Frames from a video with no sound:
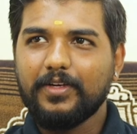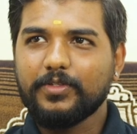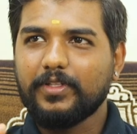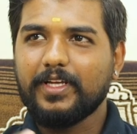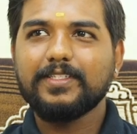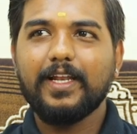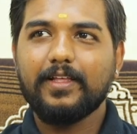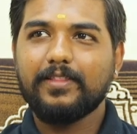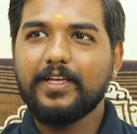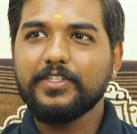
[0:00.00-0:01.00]
So there's
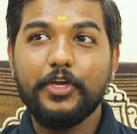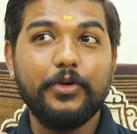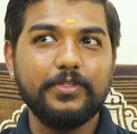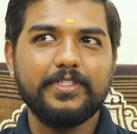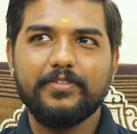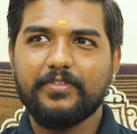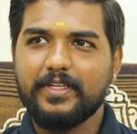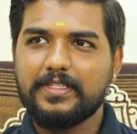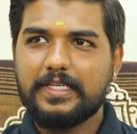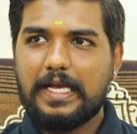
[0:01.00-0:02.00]
a huge
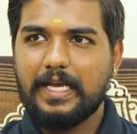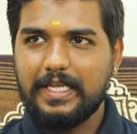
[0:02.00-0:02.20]
difference,